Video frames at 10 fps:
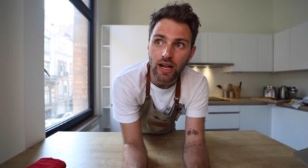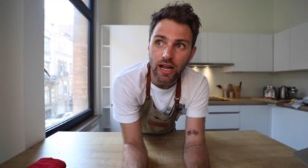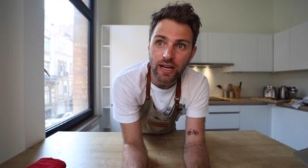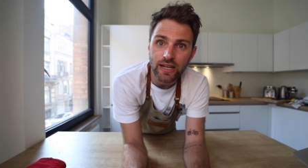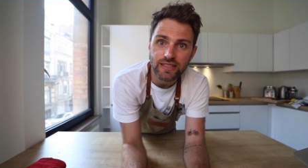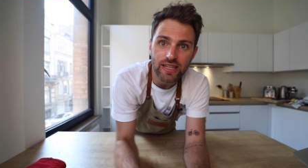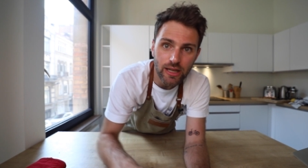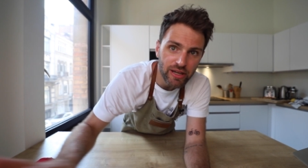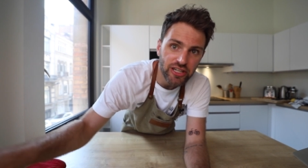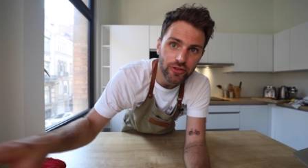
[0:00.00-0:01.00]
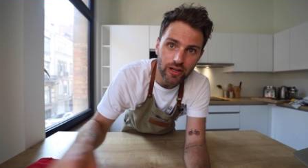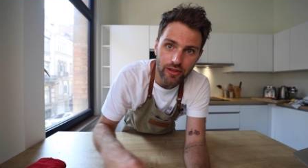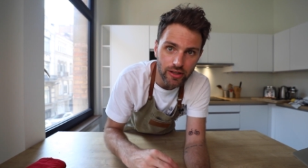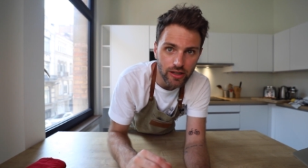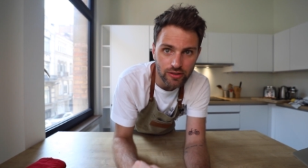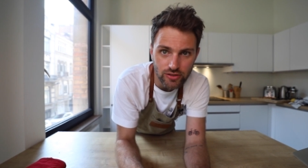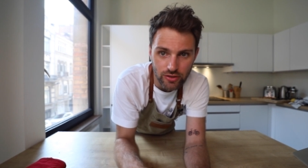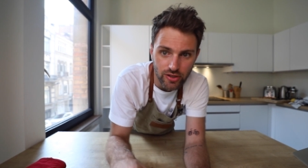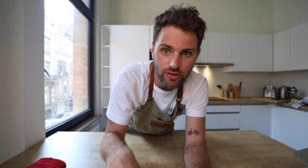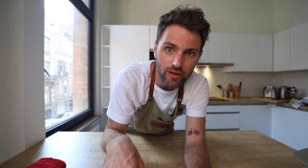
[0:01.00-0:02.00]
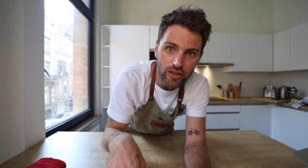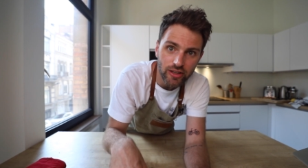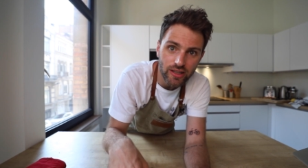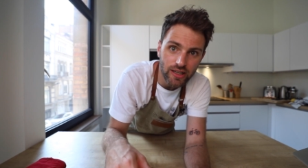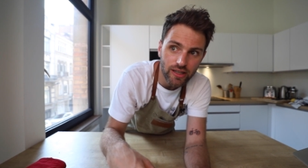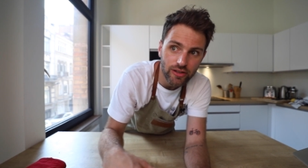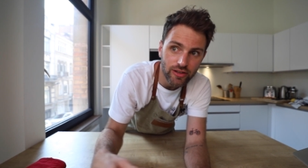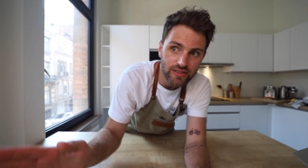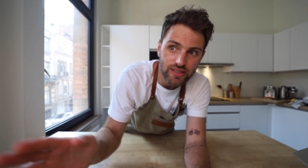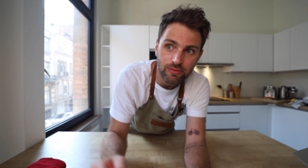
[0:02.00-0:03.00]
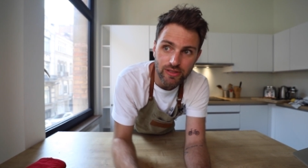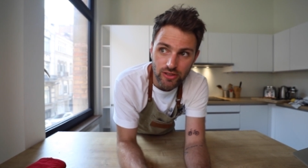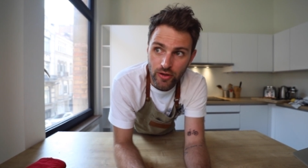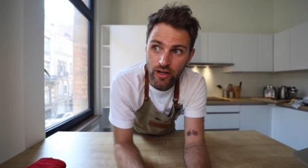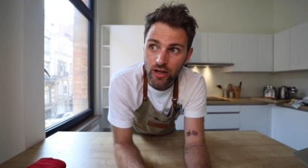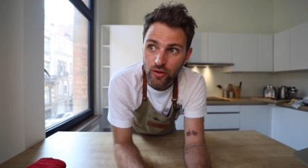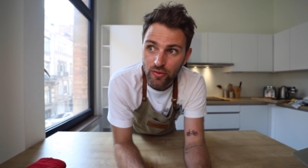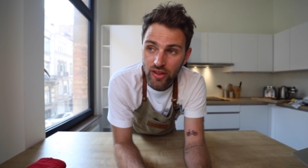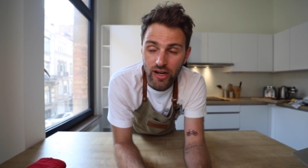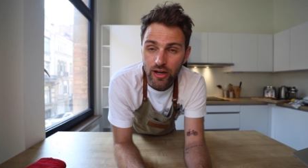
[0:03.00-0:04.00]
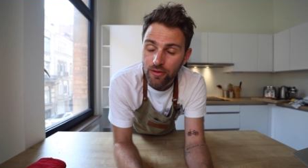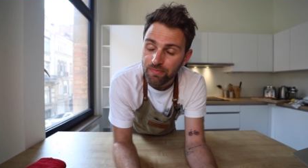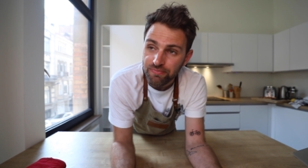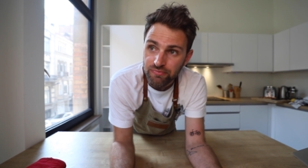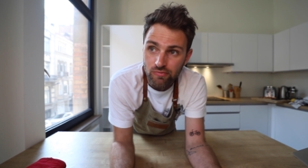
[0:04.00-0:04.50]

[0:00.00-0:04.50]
and it's like a Patreon thing. So if you can follow the link, you can see what's going on over there